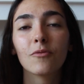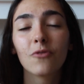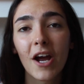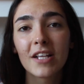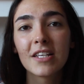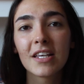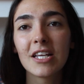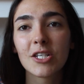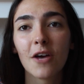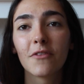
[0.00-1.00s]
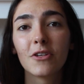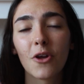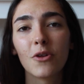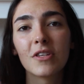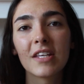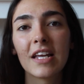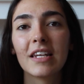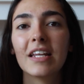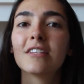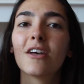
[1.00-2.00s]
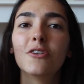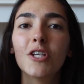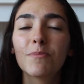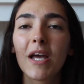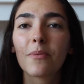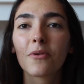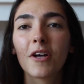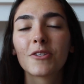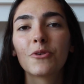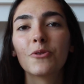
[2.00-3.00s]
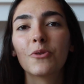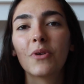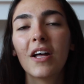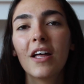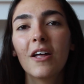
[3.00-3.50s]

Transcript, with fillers: writing each other notes in this like newspaper article